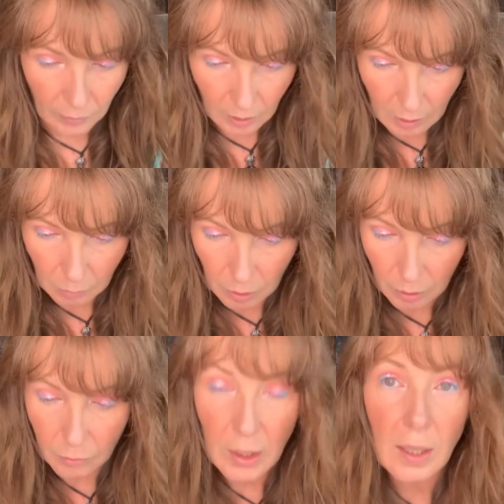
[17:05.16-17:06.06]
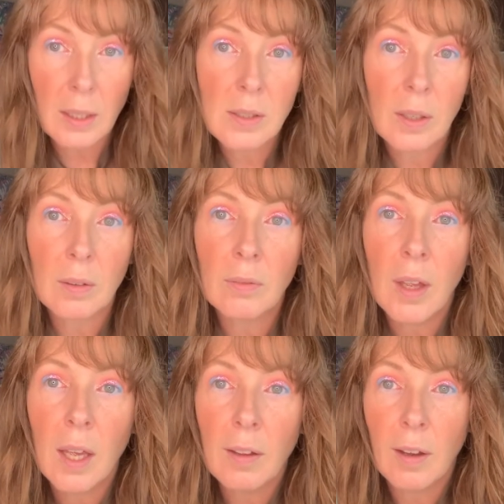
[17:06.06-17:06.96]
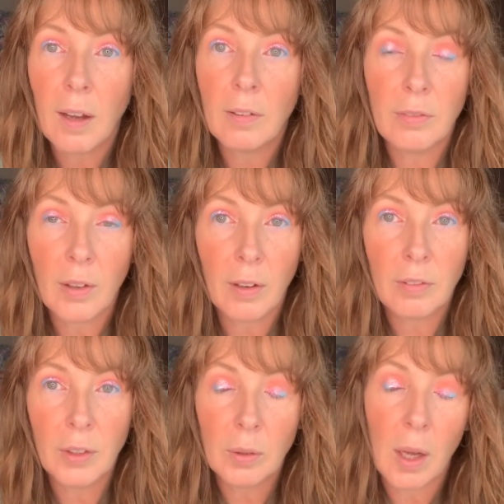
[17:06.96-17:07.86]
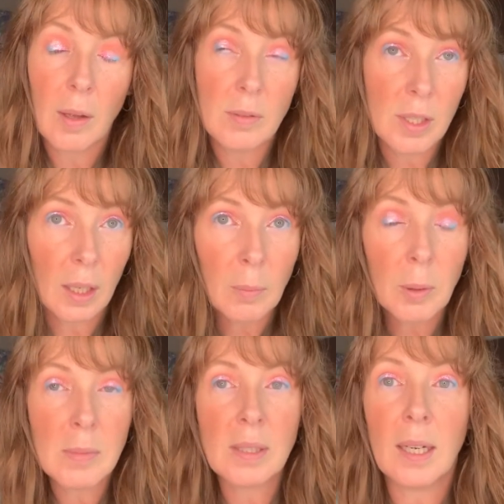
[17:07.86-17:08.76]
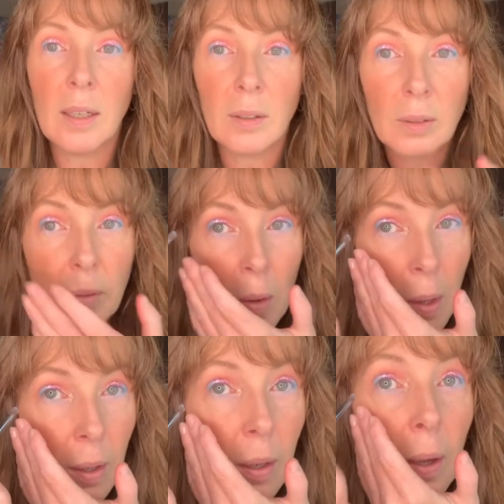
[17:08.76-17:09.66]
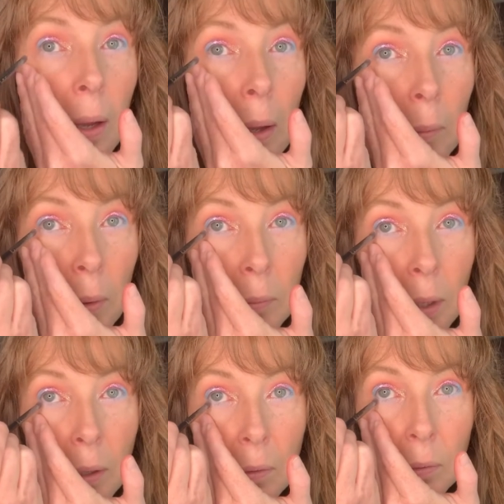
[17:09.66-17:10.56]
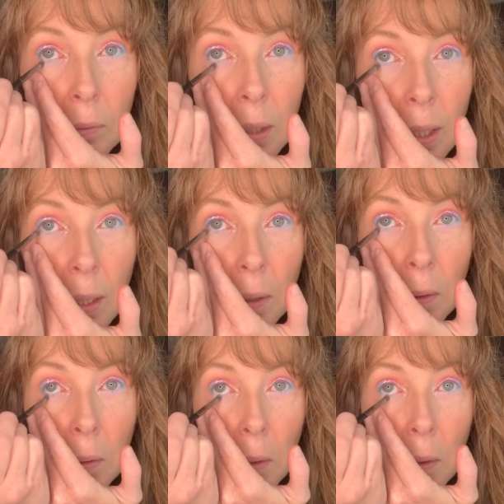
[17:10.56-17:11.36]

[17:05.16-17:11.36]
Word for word: um, with your finger. So I, I feel until I put mascara on, um, I'm not really